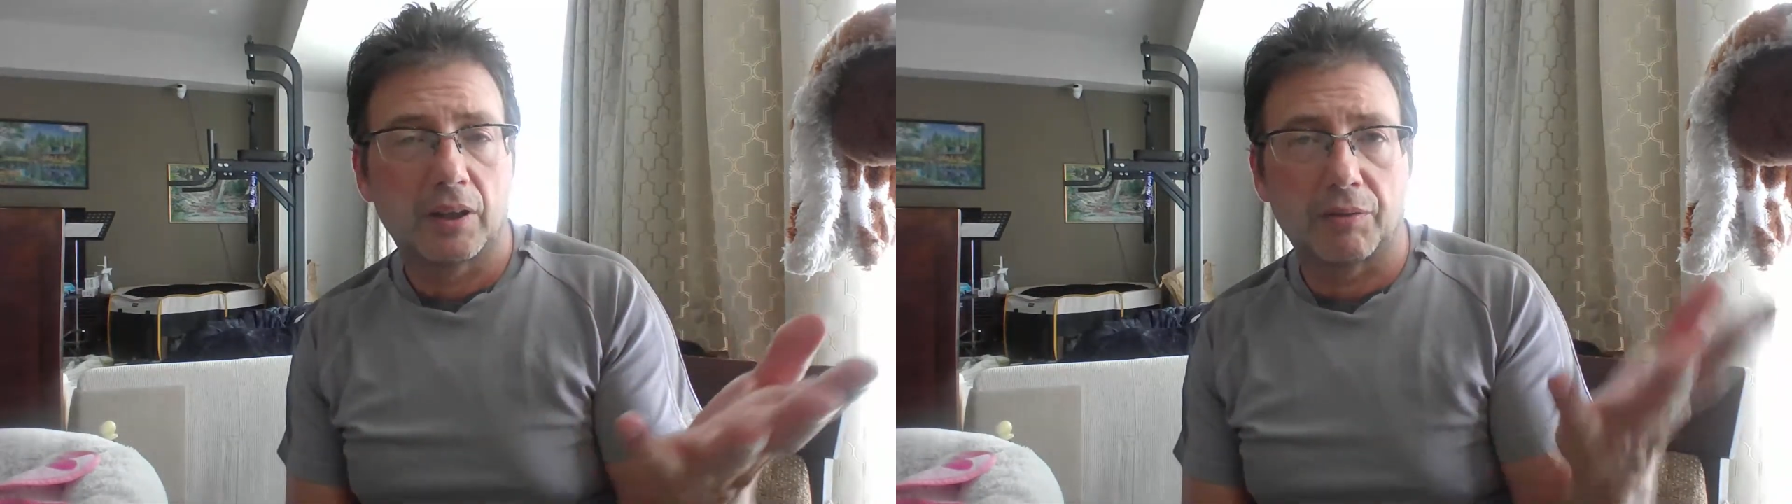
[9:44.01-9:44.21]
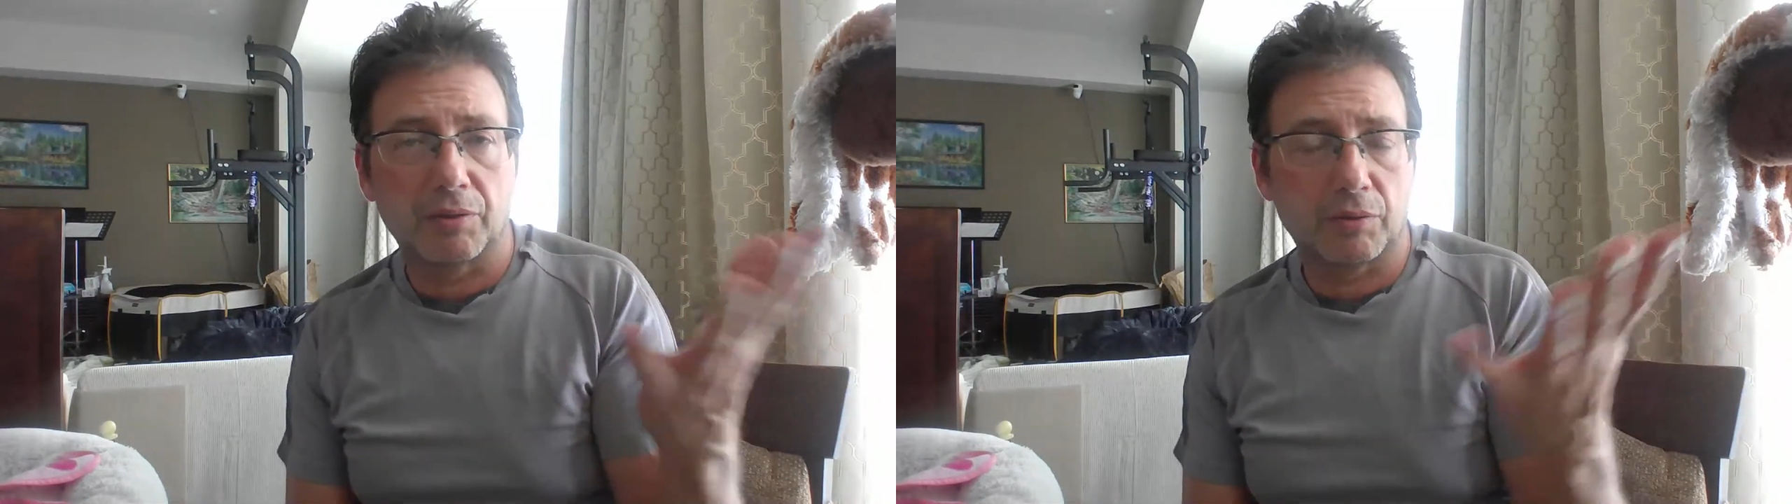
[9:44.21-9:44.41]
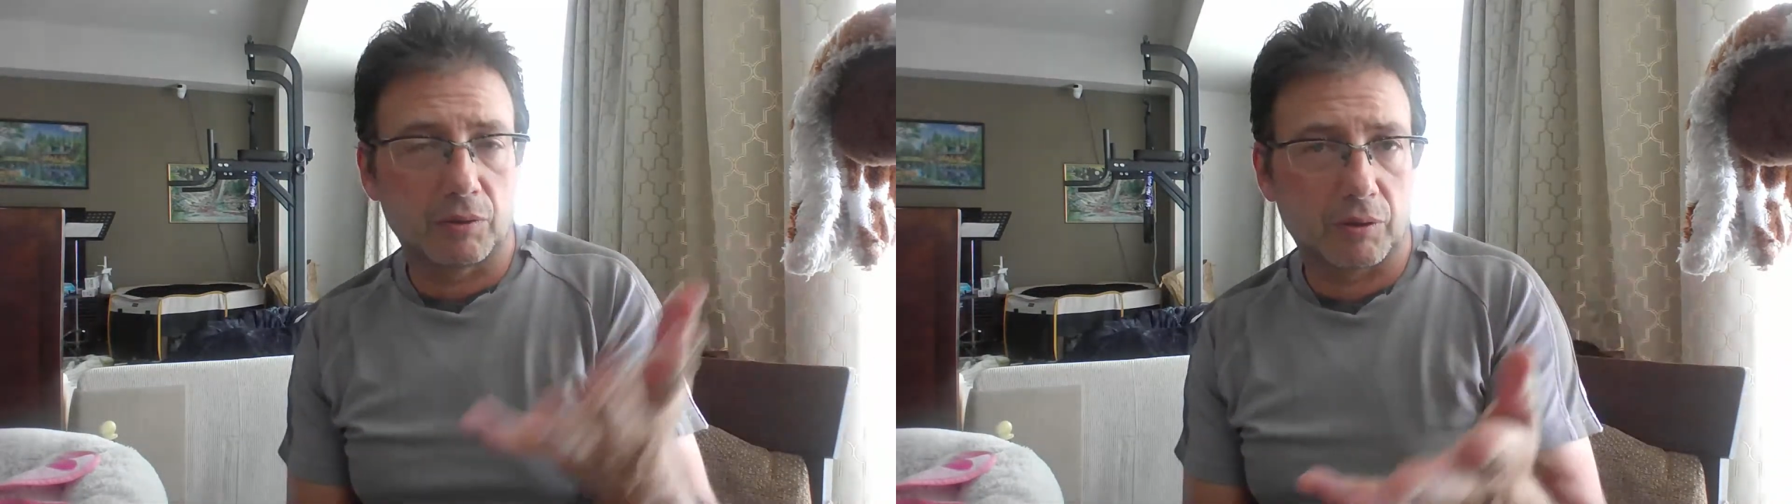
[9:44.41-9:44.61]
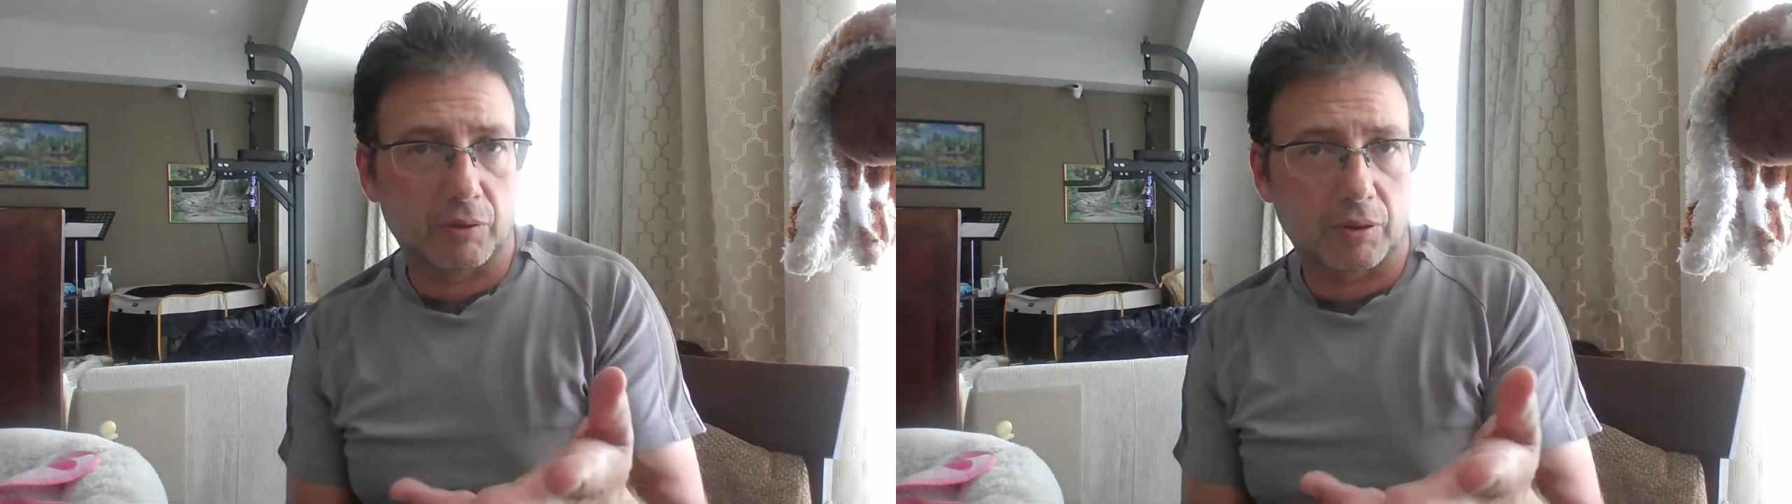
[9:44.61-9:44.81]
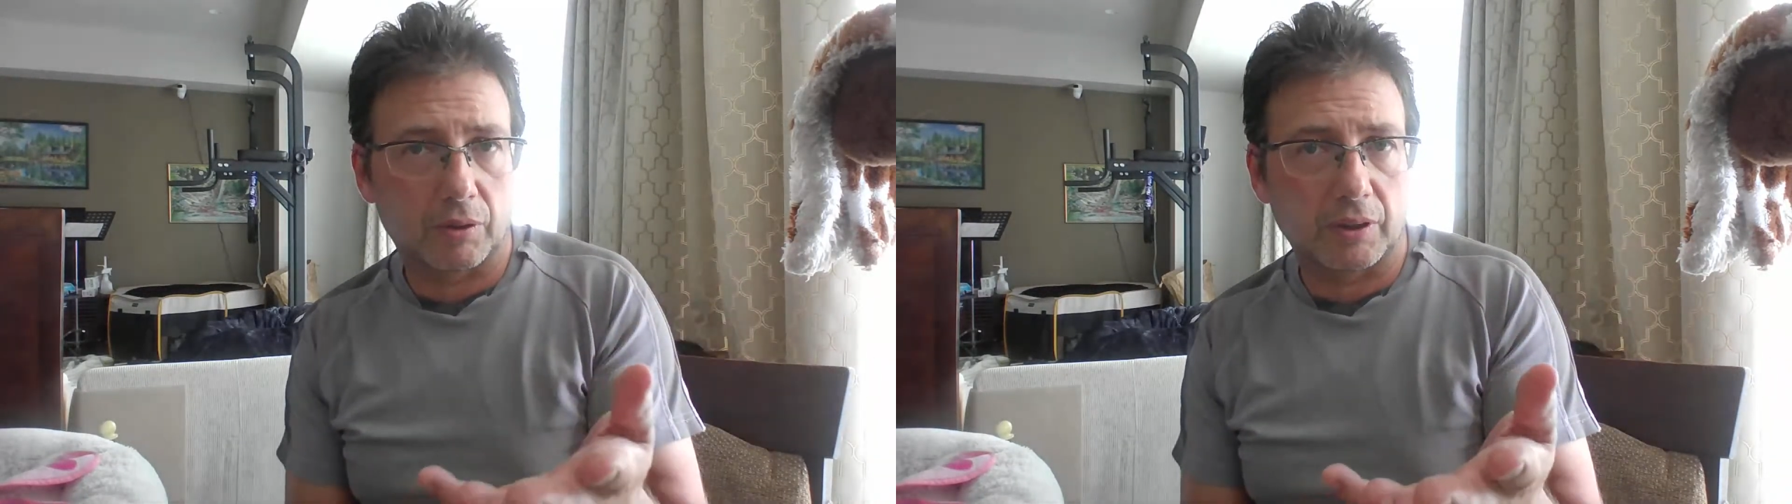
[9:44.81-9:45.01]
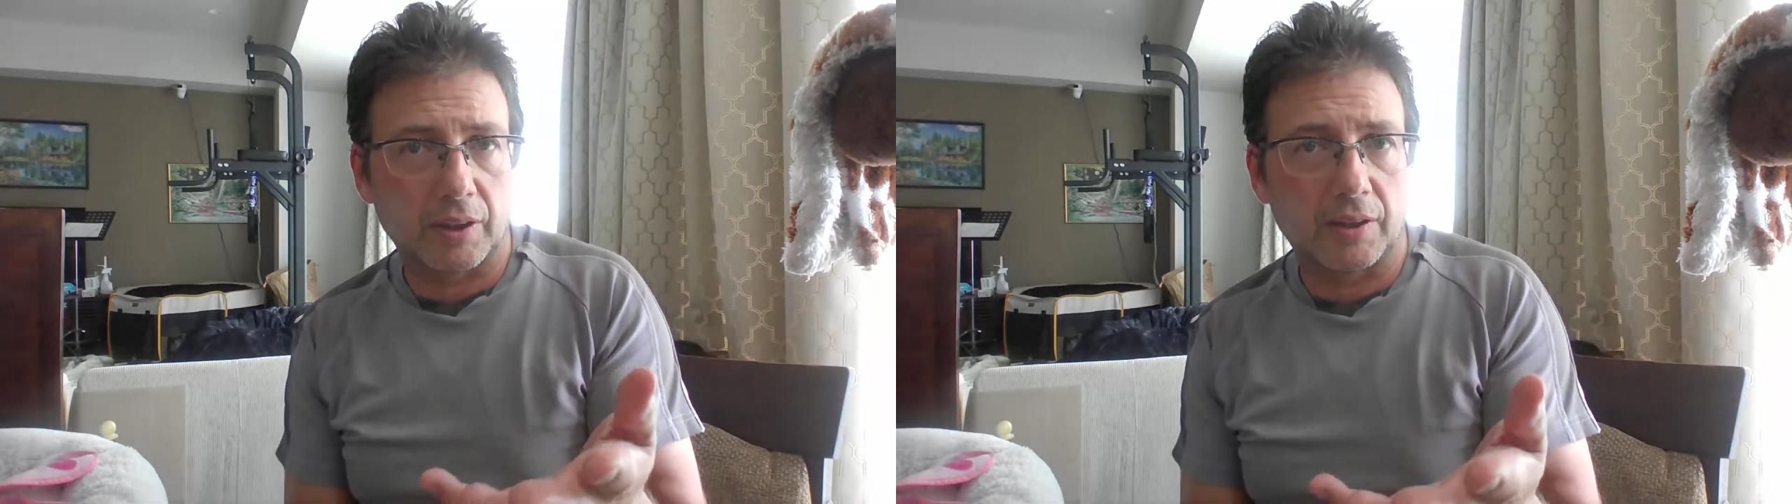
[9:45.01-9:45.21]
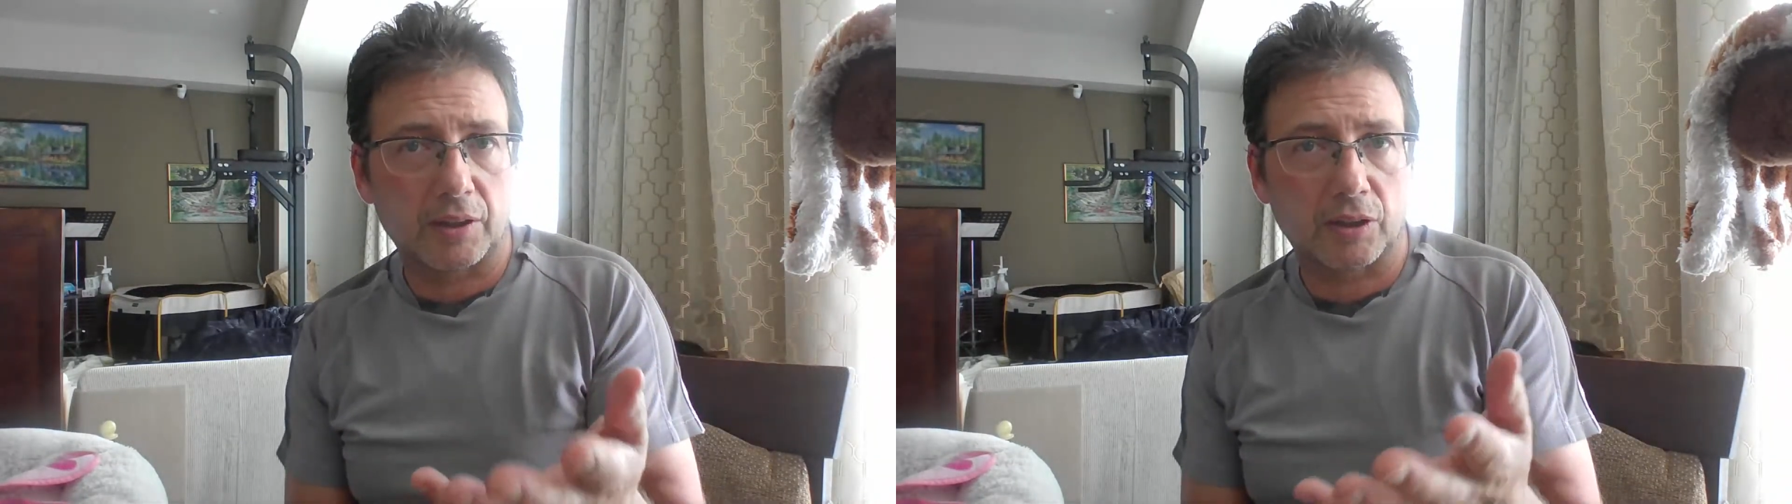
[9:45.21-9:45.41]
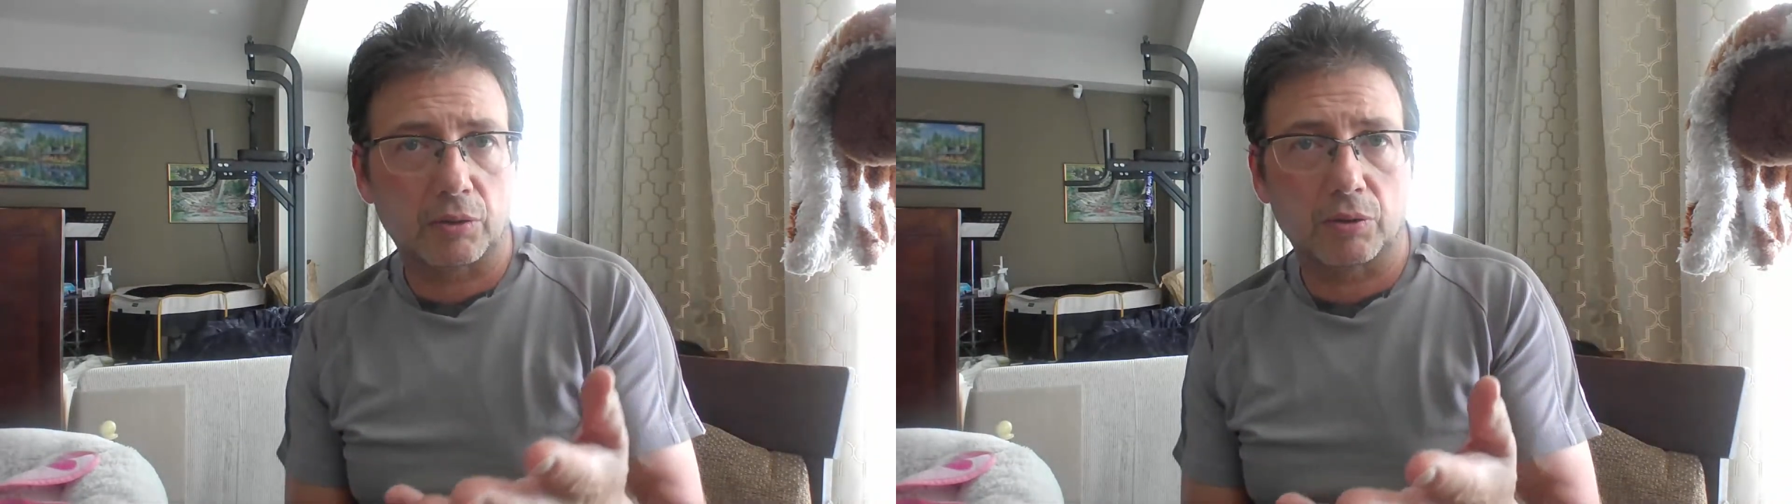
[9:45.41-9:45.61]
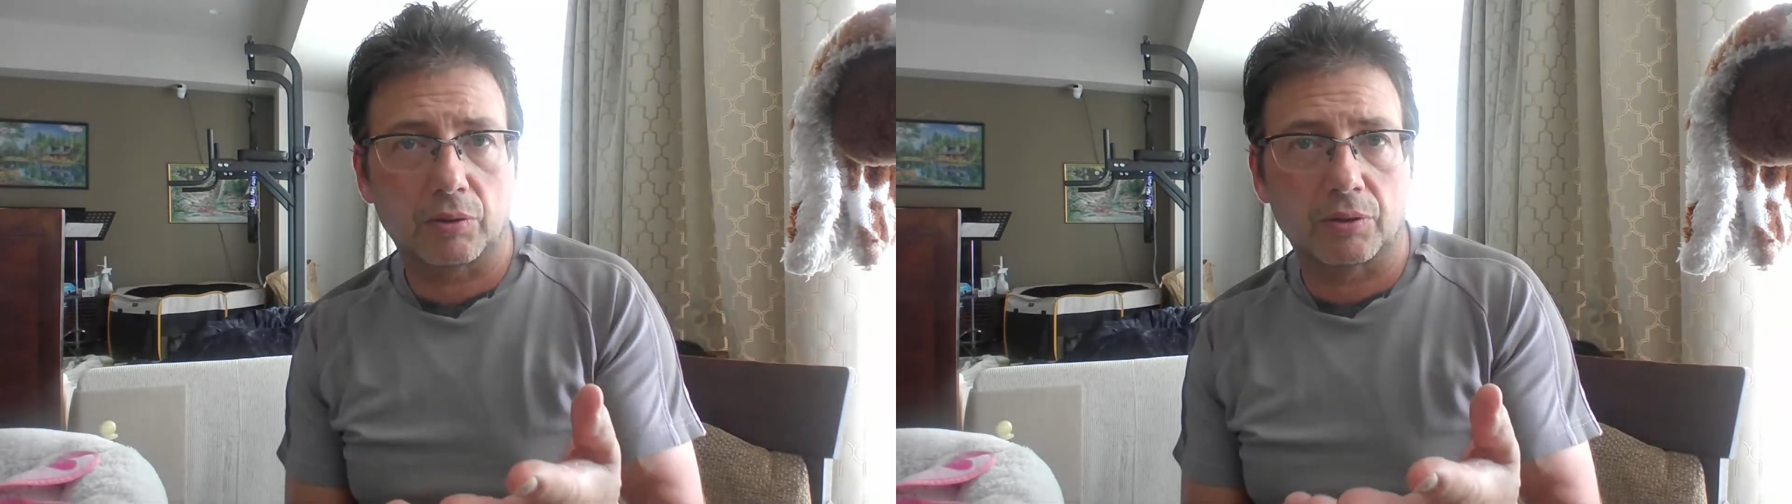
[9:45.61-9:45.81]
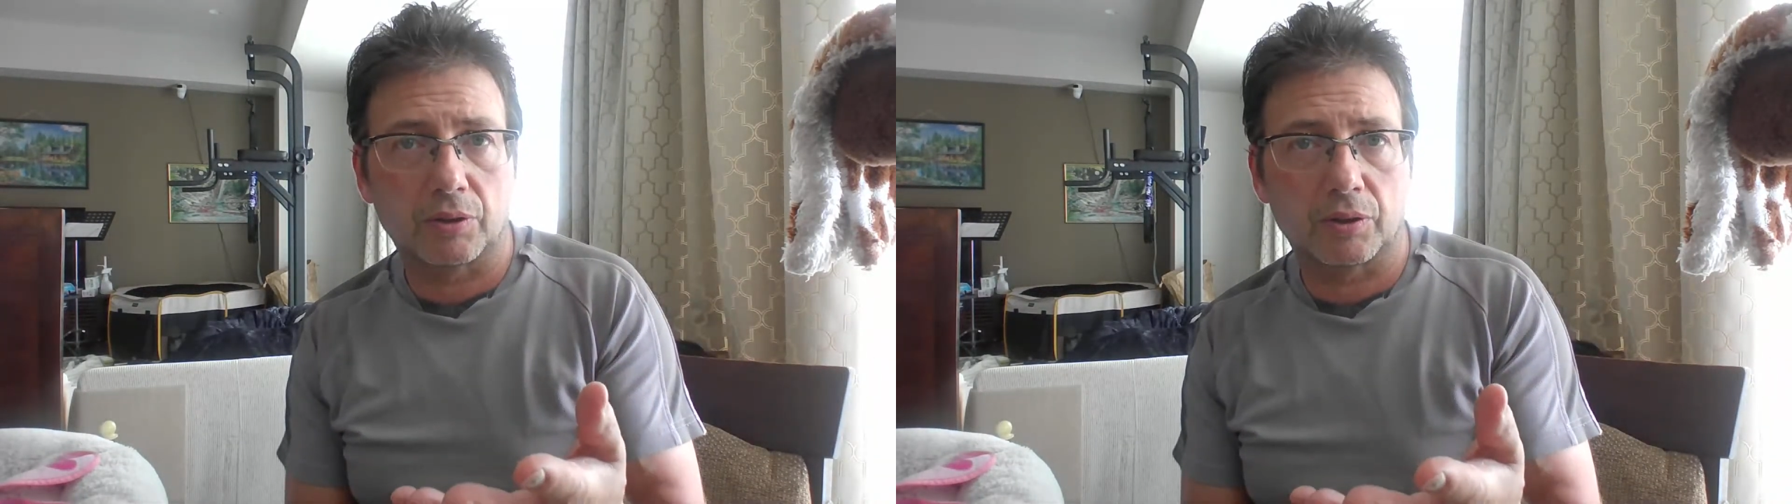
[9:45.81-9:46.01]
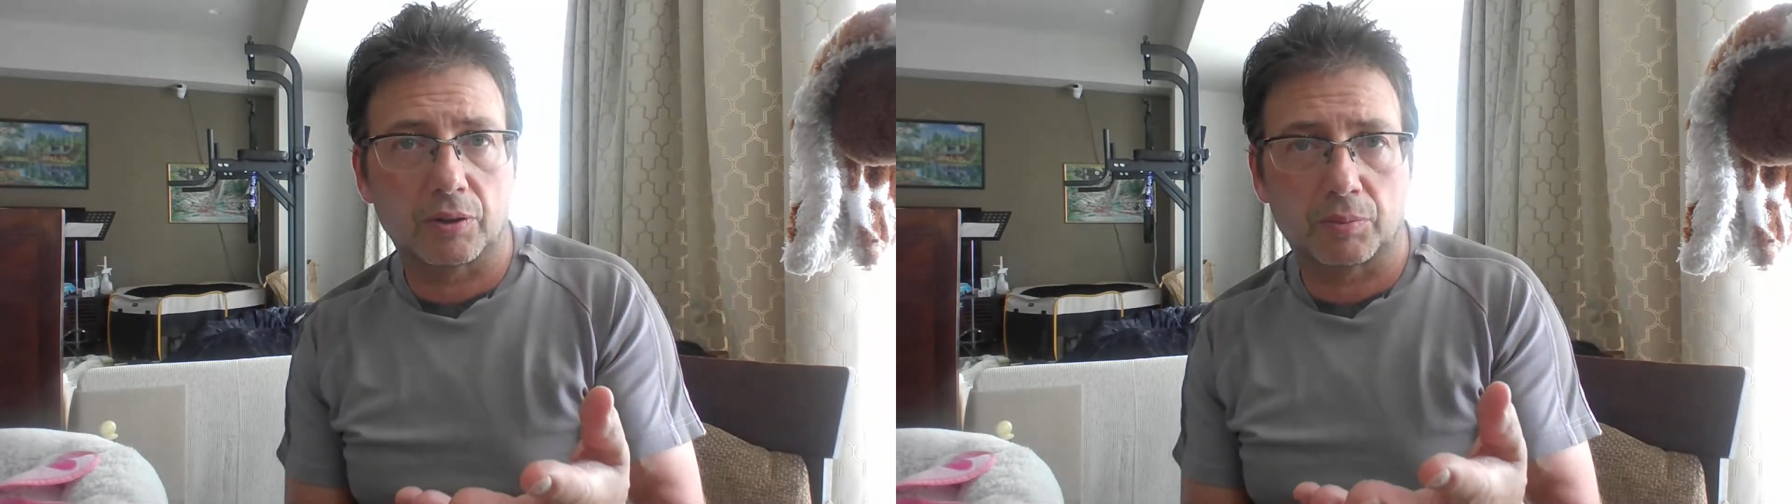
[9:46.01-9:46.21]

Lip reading: If the index goes under a